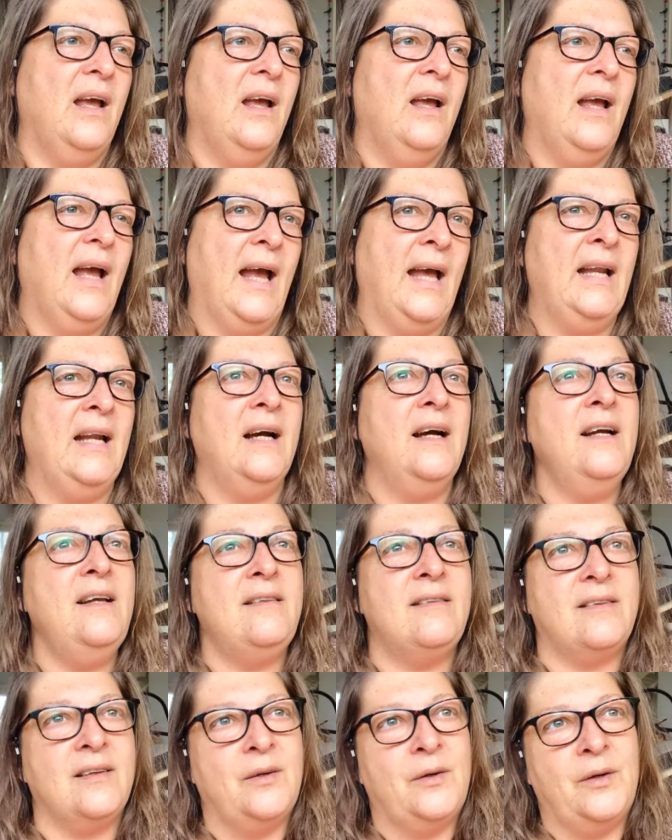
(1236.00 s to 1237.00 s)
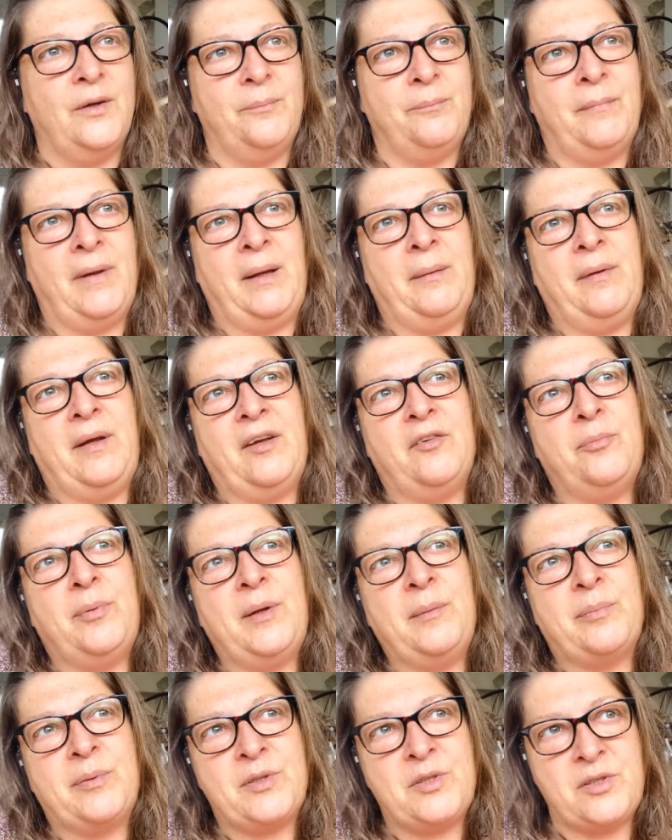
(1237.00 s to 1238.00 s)
And I thought maybe if
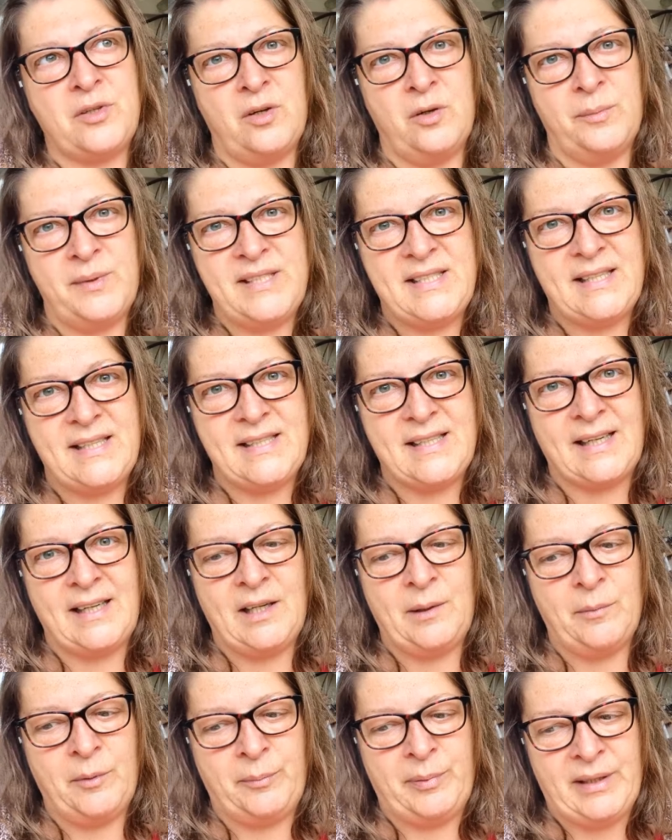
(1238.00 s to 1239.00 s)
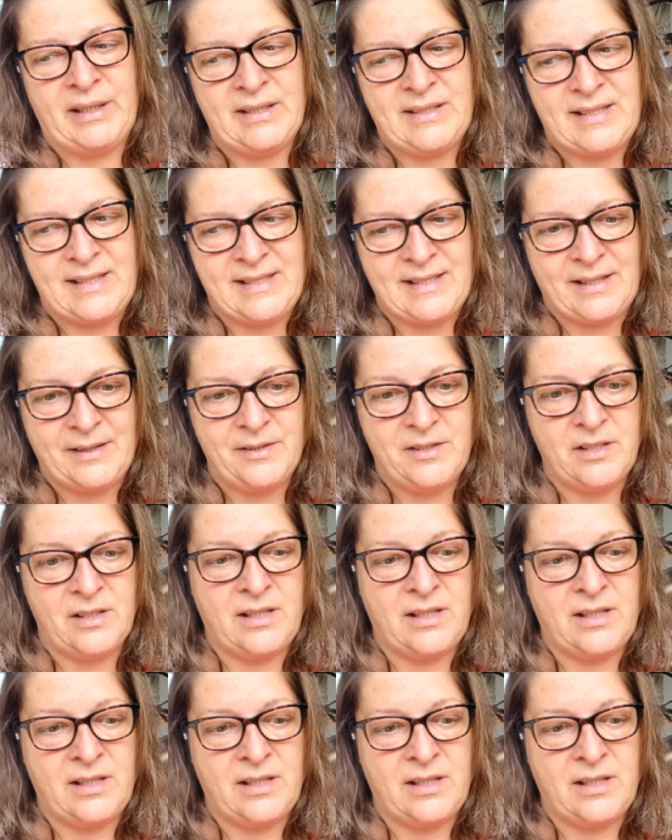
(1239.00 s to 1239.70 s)
people saw me sitting in a mobility scooter,